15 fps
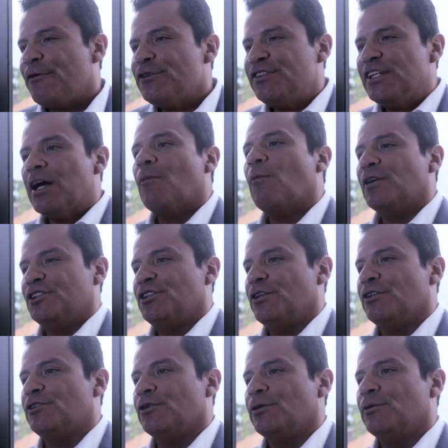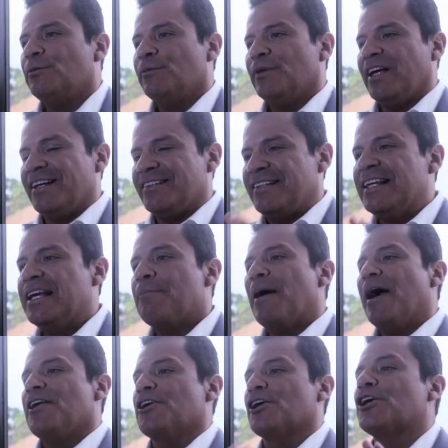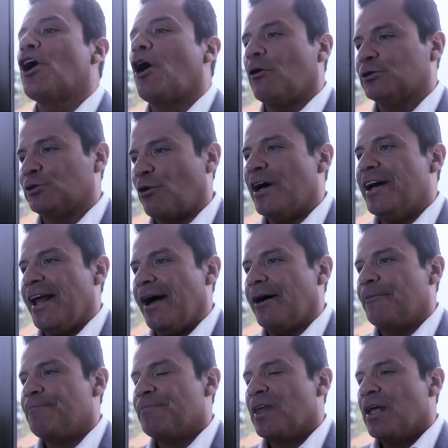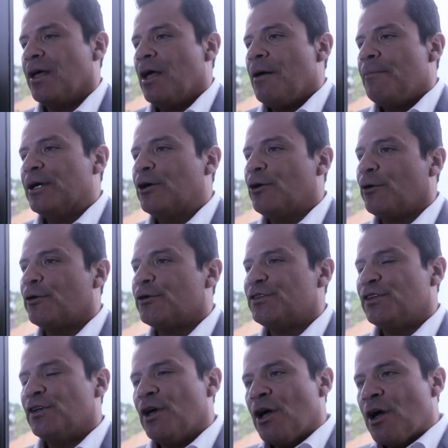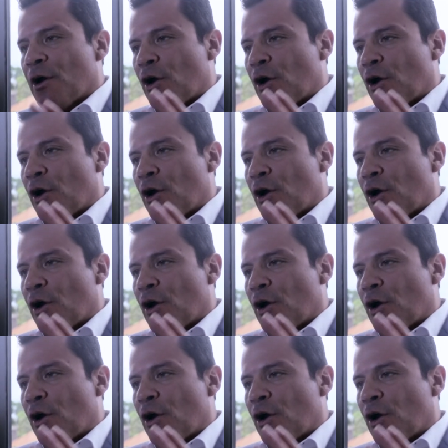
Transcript: first thing I want you to do is think about your goals right now. Because